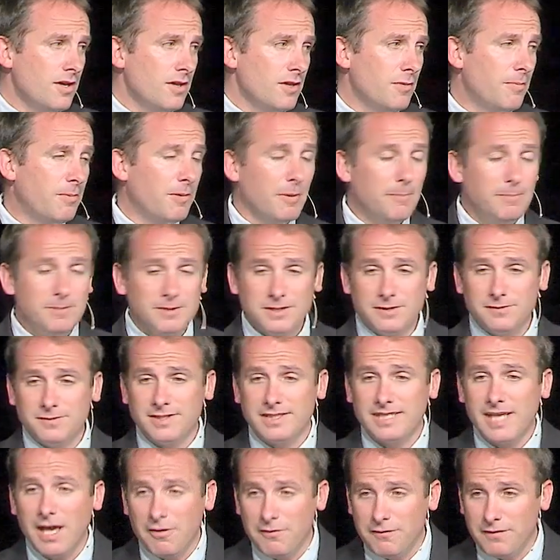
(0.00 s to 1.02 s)
the purpose of
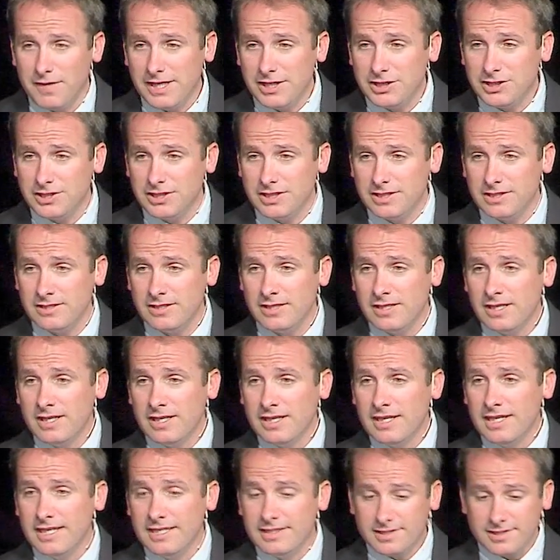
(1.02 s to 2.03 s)
salvation
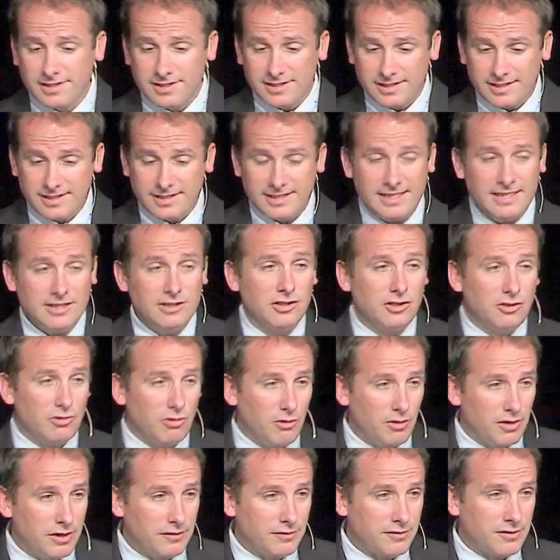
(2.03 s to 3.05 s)
is to see the
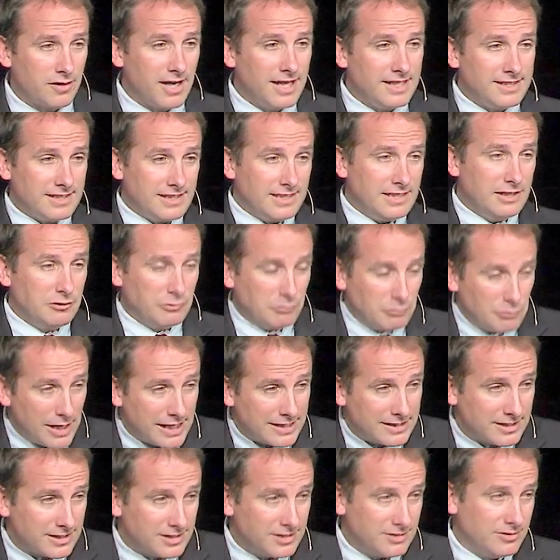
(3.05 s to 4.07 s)
glory of Christ, that he
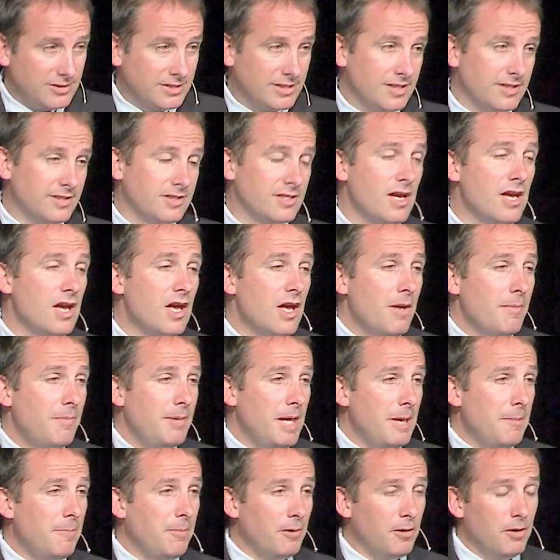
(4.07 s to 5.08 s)
rescues his
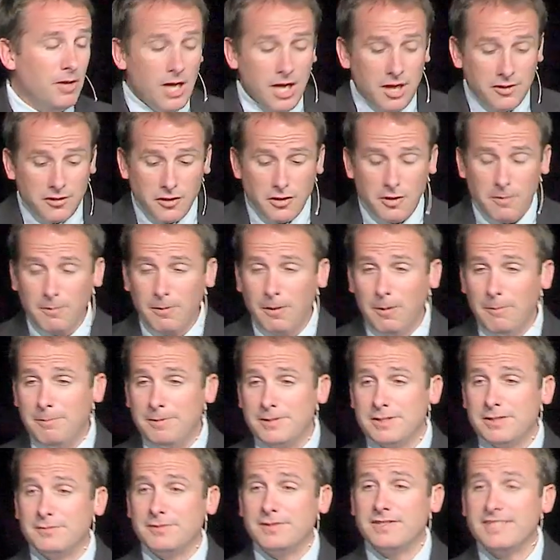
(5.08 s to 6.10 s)
people. Then the
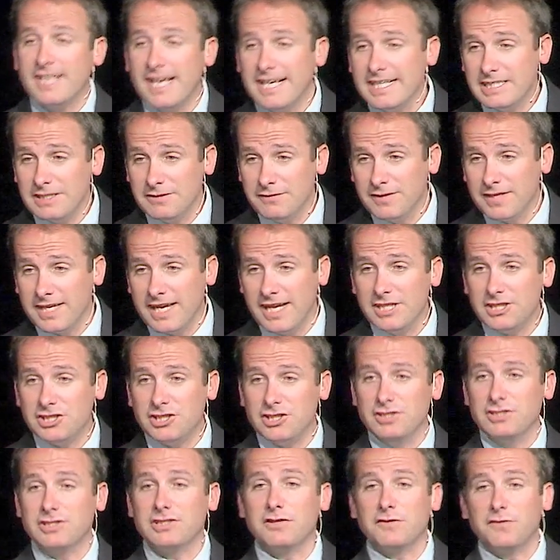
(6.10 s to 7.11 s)
purpose of
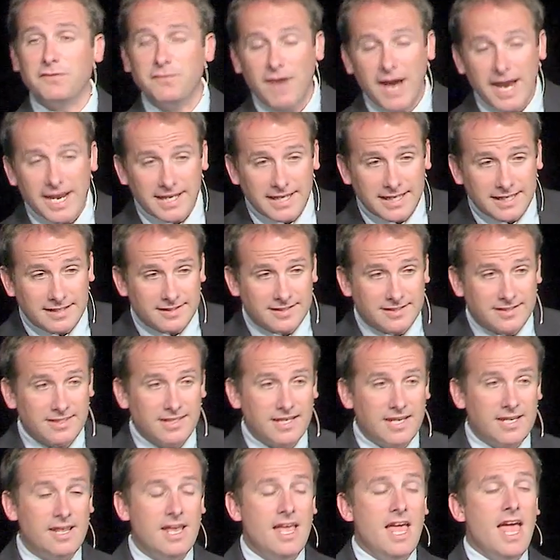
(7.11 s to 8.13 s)
sanctification is to fight against
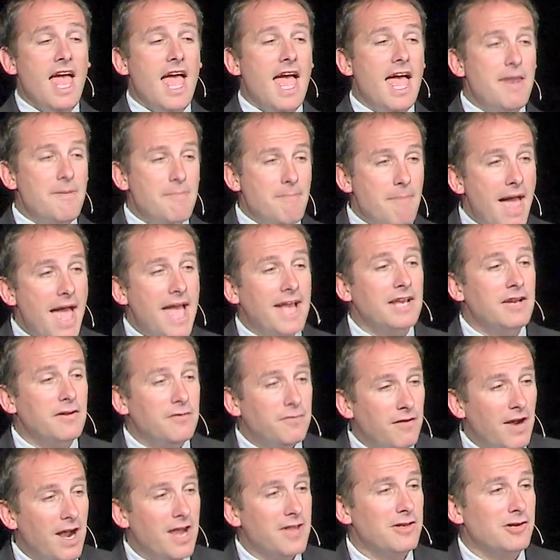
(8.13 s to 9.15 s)
sin and
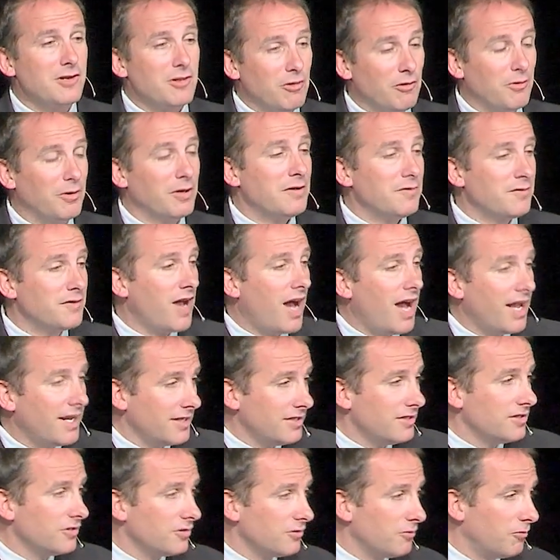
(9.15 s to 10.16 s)
magnify the glory of God
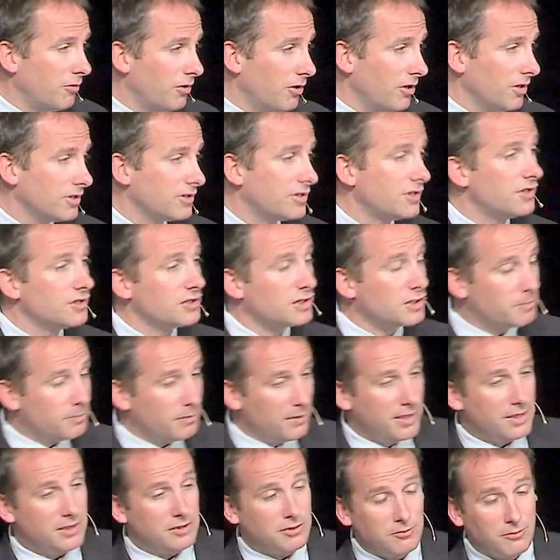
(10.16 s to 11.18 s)
into the world, to
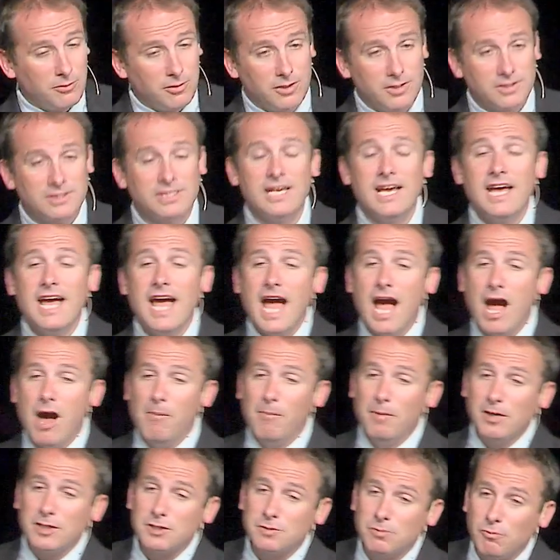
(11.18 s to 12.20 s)
display to the world how
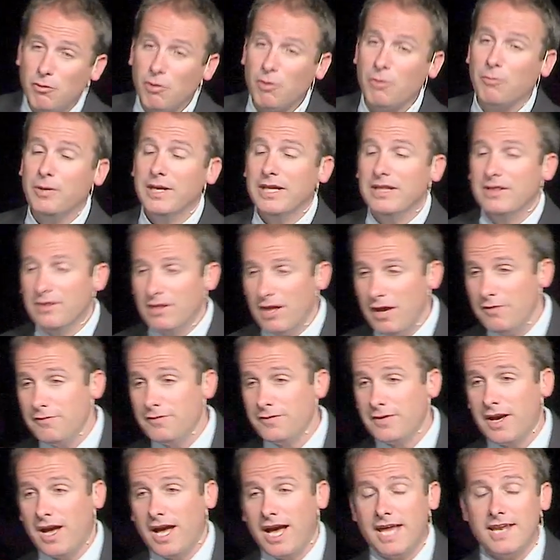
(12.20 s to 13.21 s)
much more we
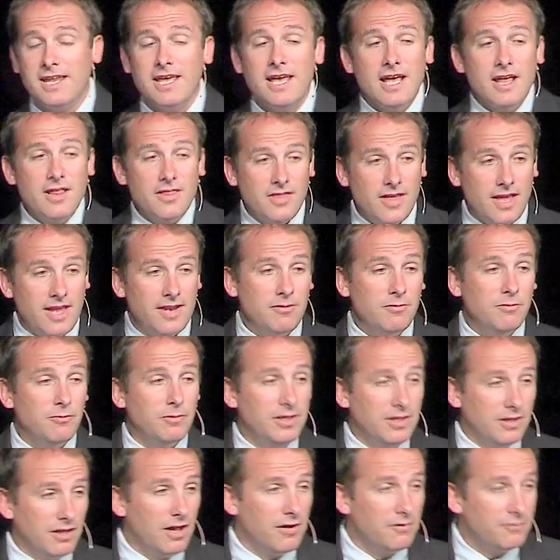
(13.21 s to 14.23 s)
love God than
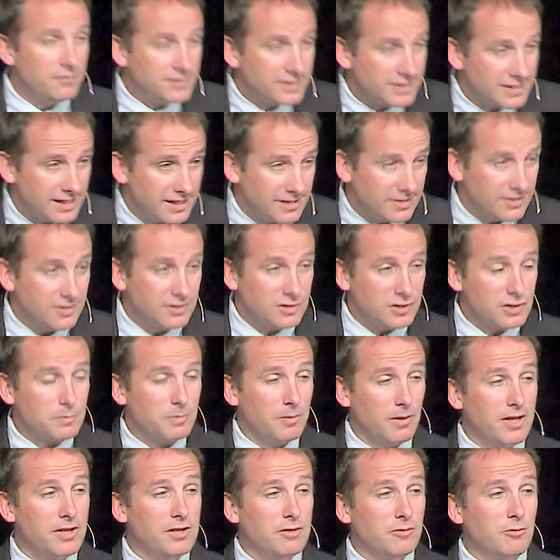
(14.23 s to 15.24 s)
we love sin, to
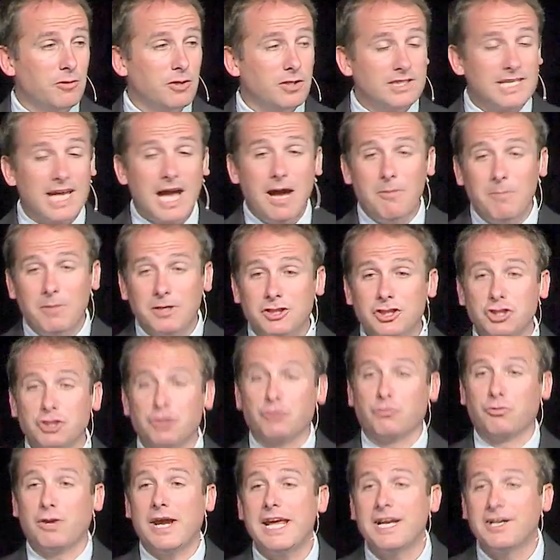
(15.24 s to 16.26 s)
display to the world how much
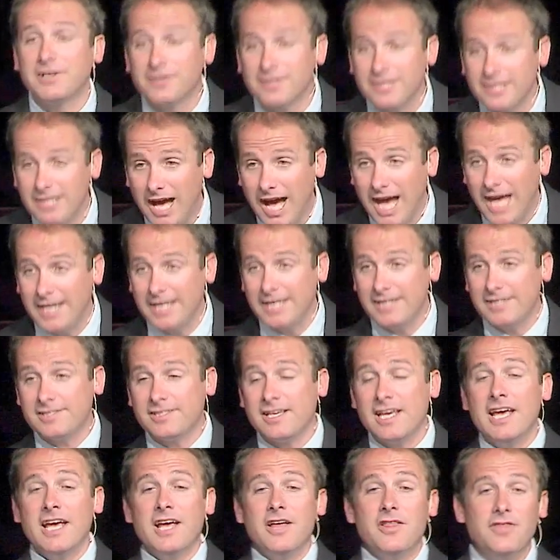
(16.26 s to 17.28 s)
greater God
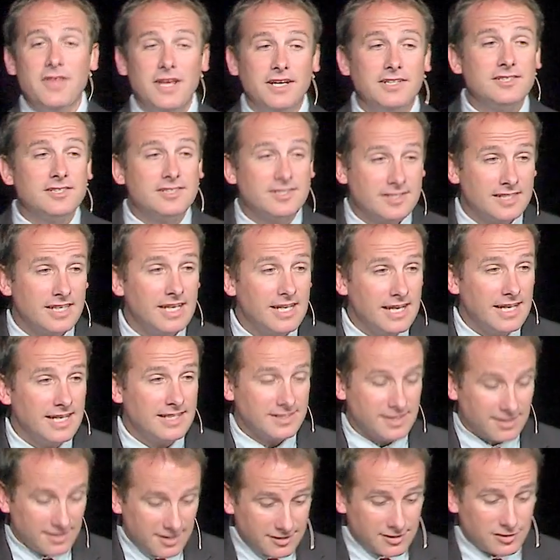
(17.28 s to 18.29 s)
is than sin
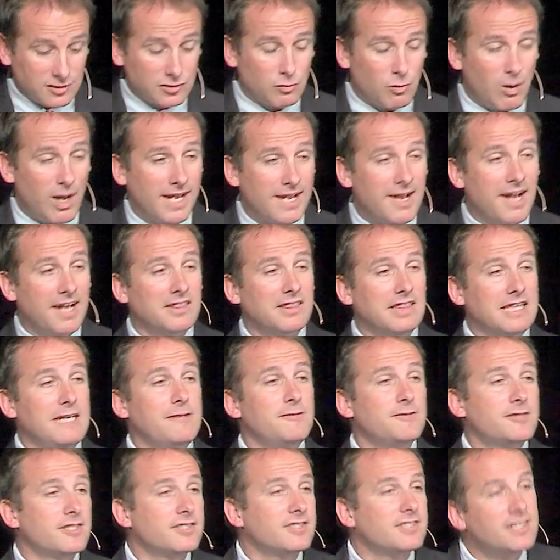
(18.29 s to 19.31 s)
is. And this is why God
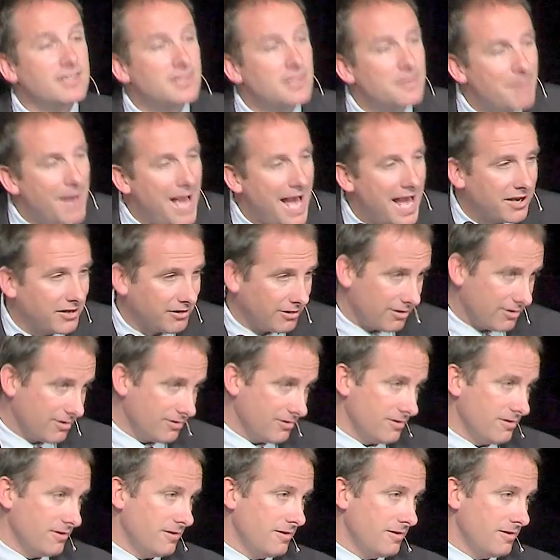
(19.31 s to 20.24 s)
leaves us in the battle